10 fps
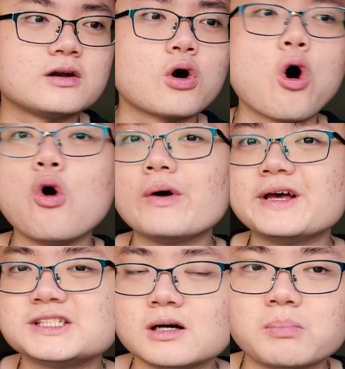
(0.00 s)
always
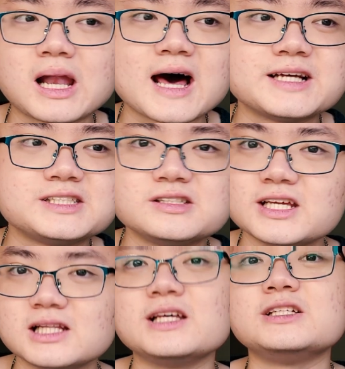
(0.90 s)
applies
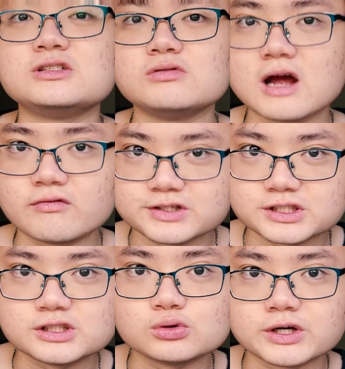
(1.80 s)
neatly to every
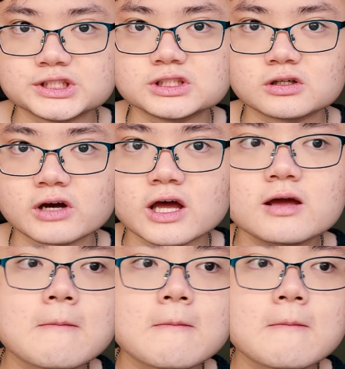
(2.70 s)
situation, okay?